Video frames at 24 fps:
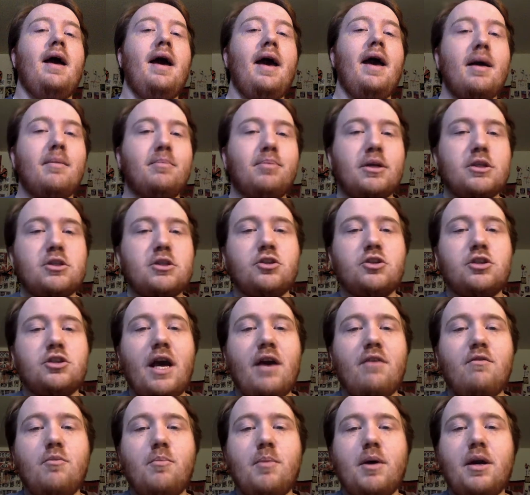Hey, a pleasant good
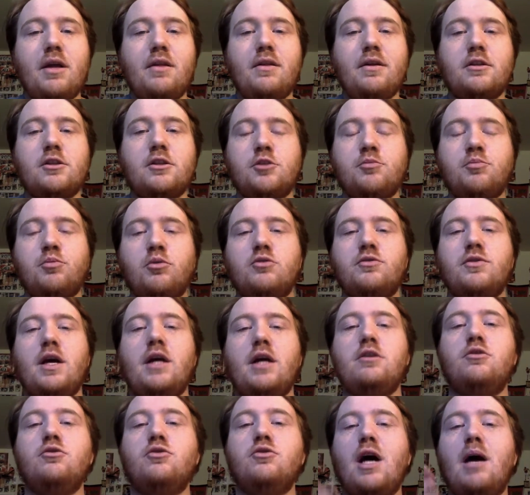day, everybody. This is
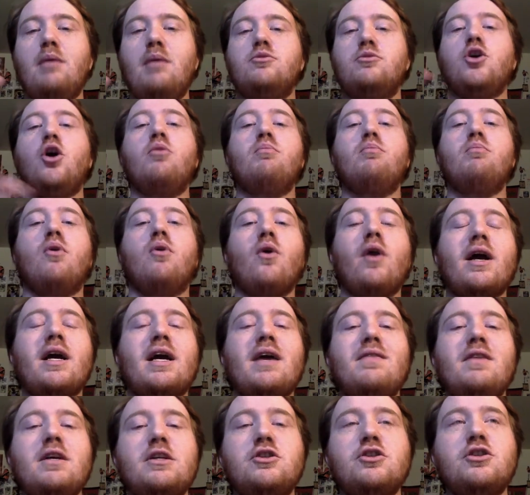Sportsnet News. I'm Joe Boric,
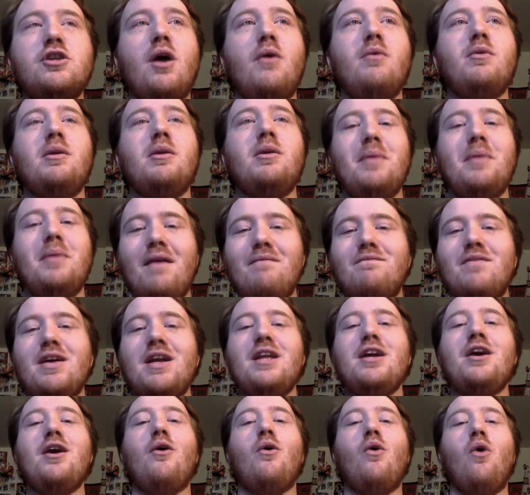and this is going to be a
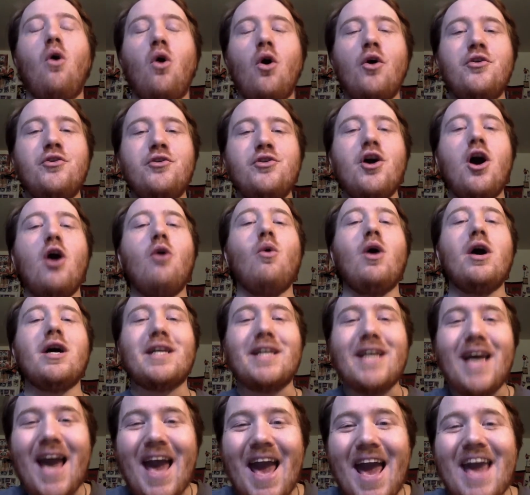video on Noah
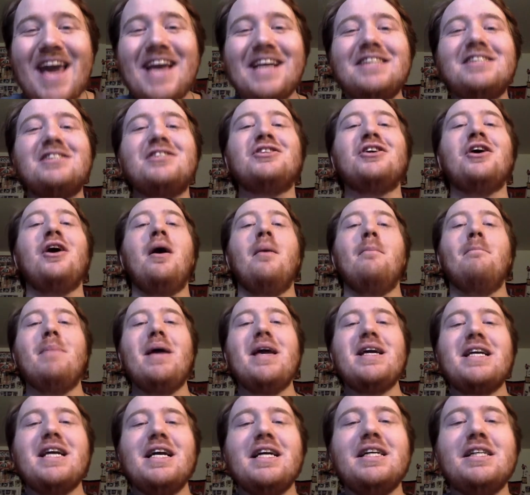Cates
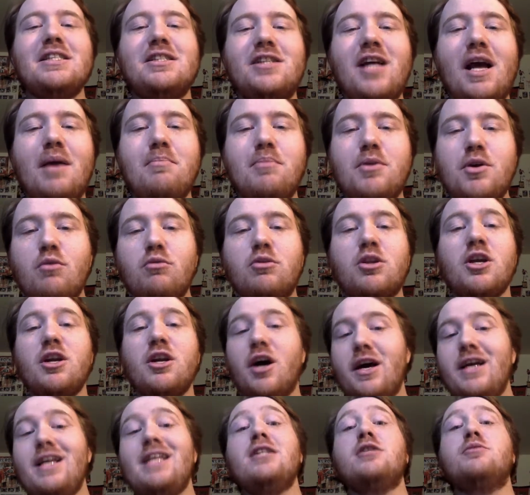making his debut
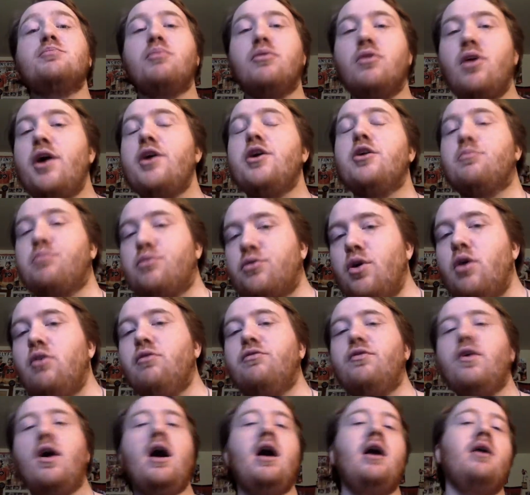tonight, his player
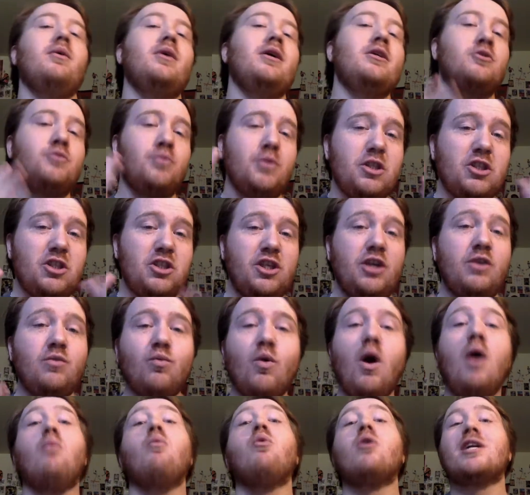profile, as we see
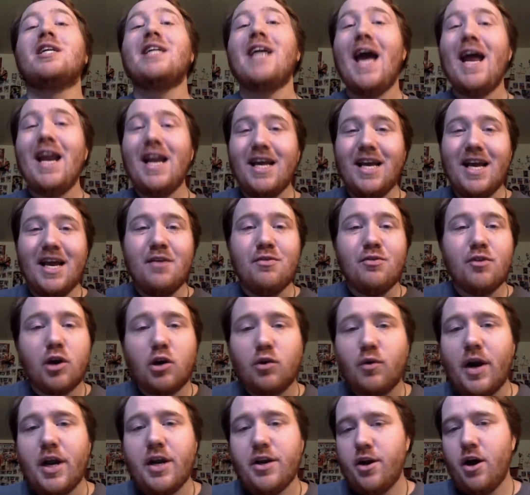what we're getting in the
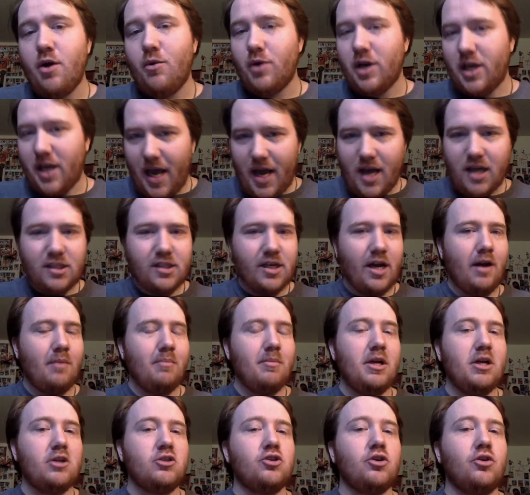great Noah Cates out of
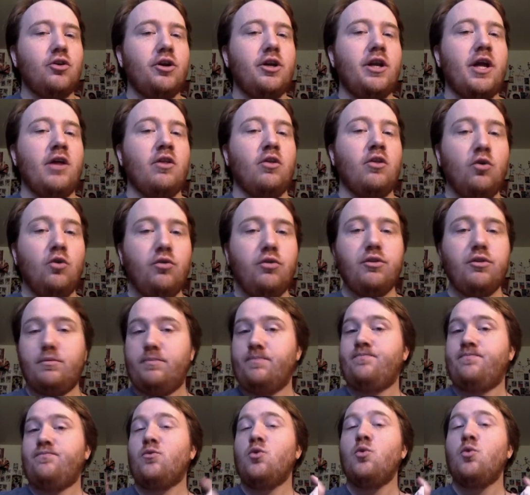Minnesota Duluth.
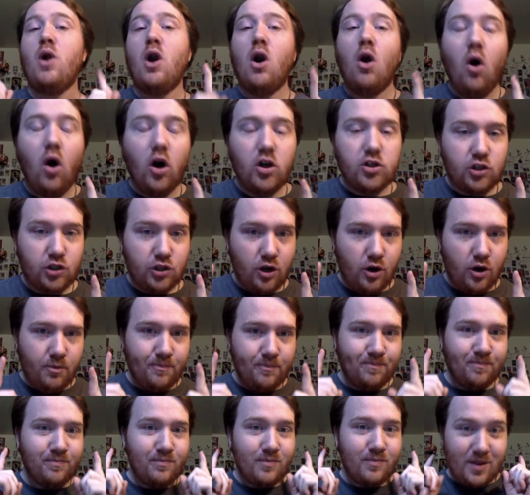Where
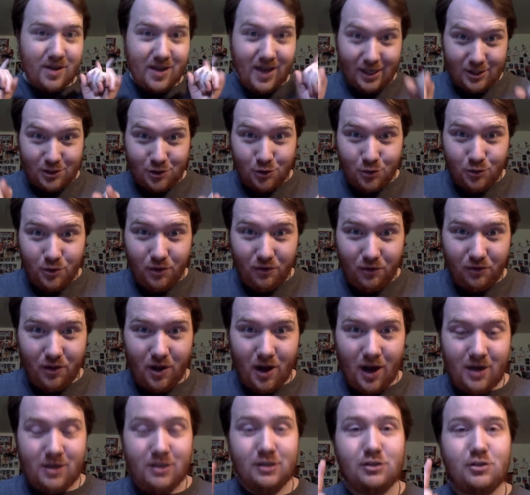also, guess who the
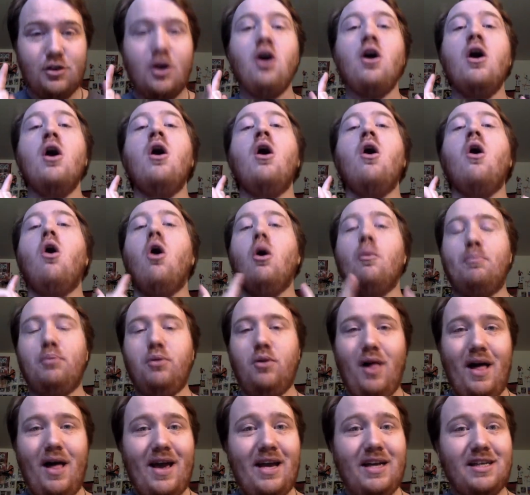Flyers are
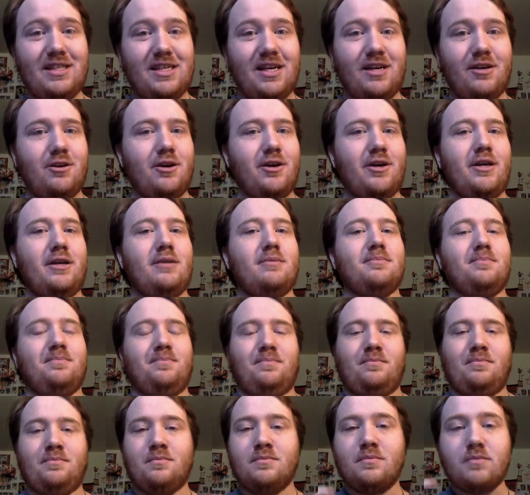playing tonight?
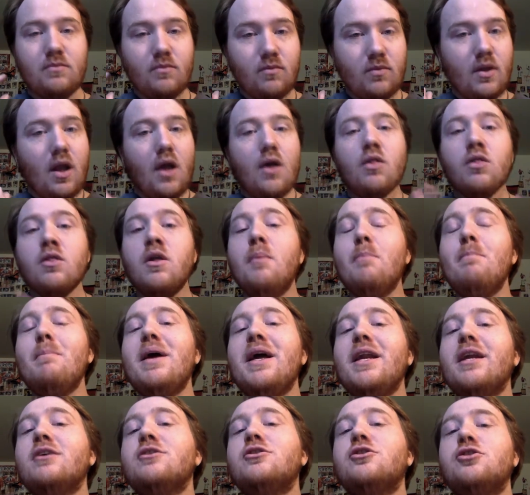The
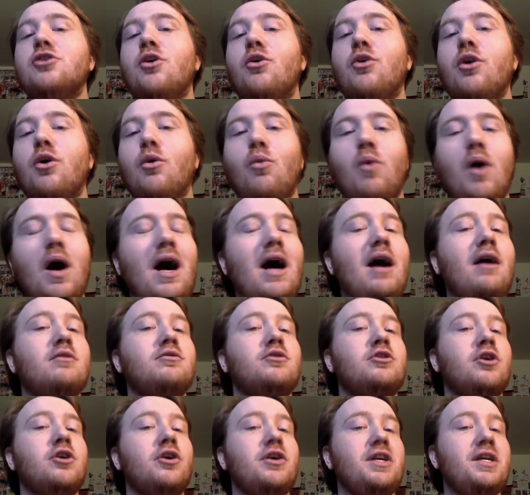Minnesota Wild.
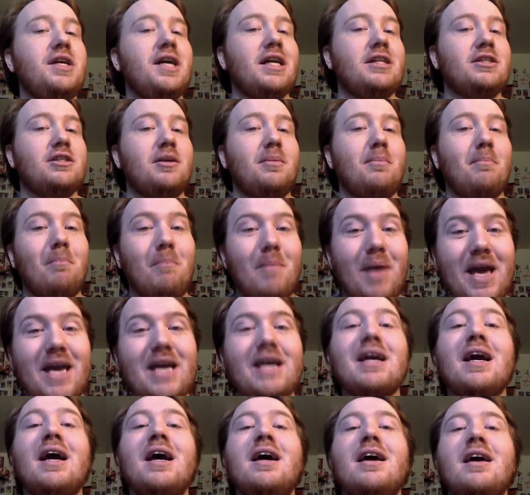So he gets to
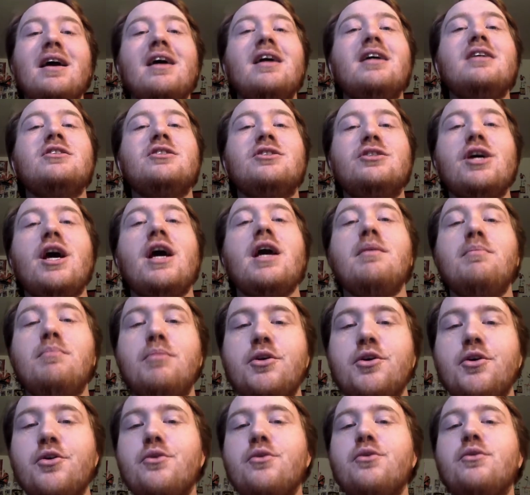make his
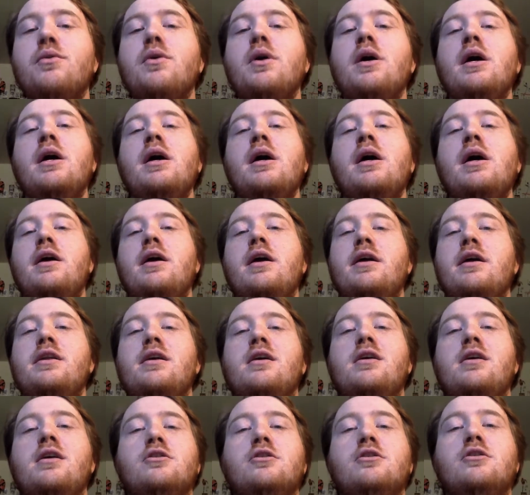debut in
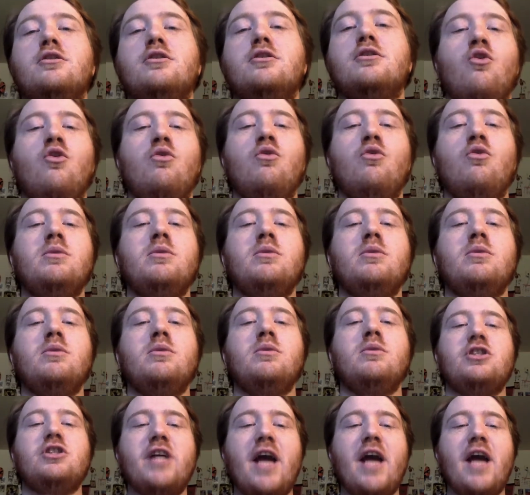his home
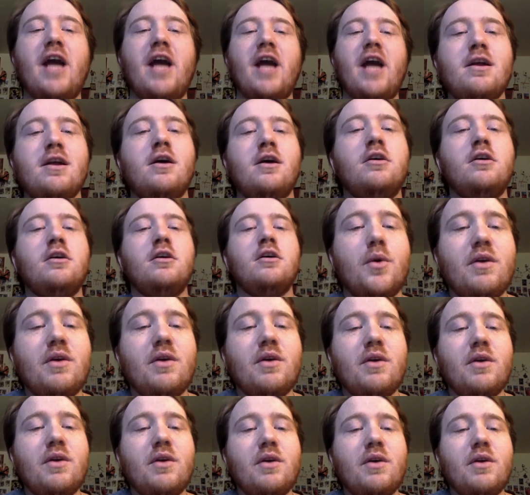state. So
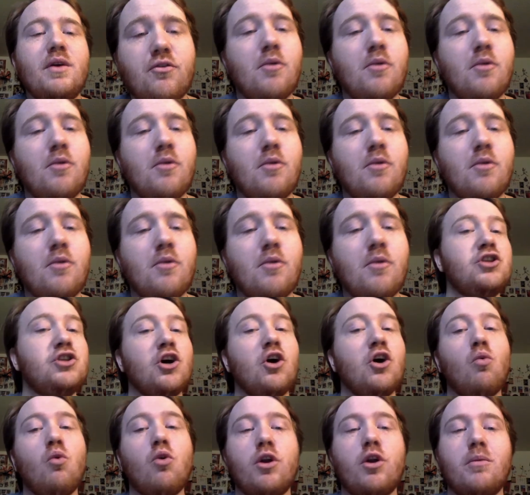even better for him. He's from
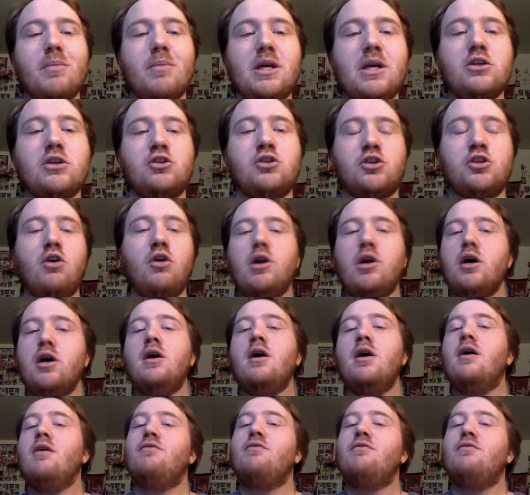Stillwater, Minnesota.